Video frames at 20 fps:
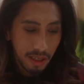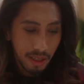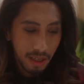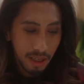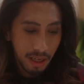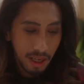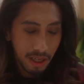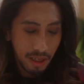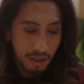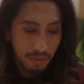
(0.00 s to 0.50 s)

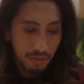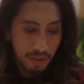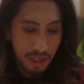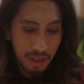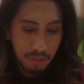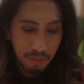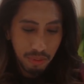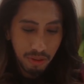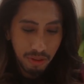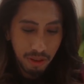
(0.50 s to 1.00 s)
not
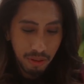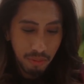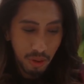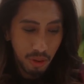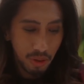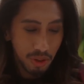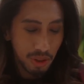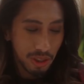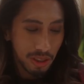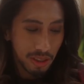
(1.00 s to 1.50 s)
available
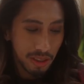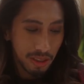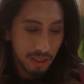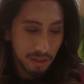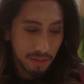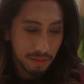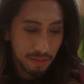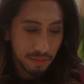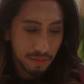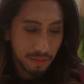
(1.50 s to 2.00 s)
emotionally,
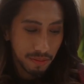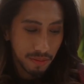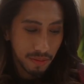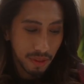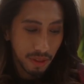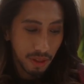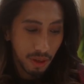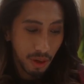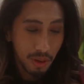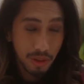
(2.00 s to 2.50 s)

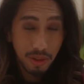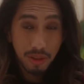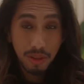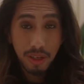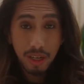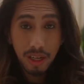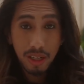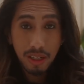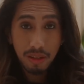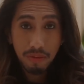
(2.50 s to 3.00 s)
also
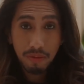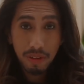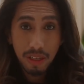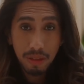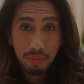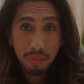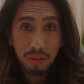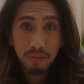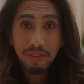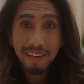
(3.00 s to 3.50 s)
not
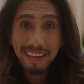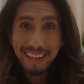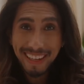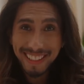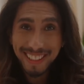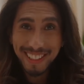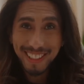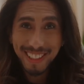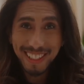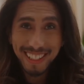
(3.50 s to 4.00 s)
available
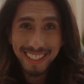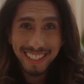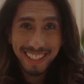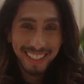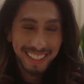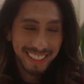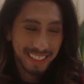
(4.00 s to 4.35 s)
financially.